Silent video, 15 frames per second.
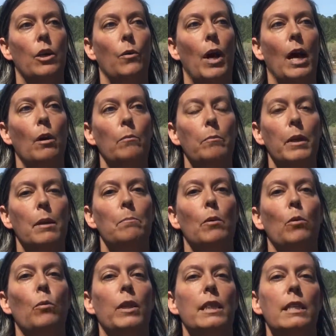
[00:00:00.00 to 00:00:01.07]
help
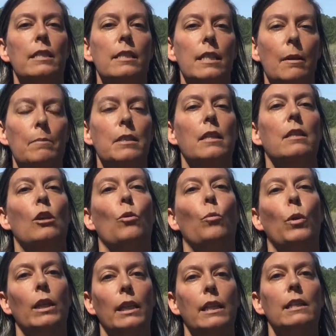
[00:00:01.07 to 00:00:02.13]
people with the steps that they're
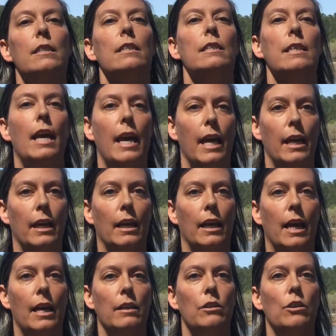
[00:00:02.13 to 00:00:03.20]
willing to take
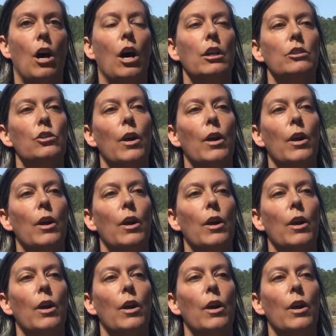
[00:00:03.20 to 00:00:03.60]
and not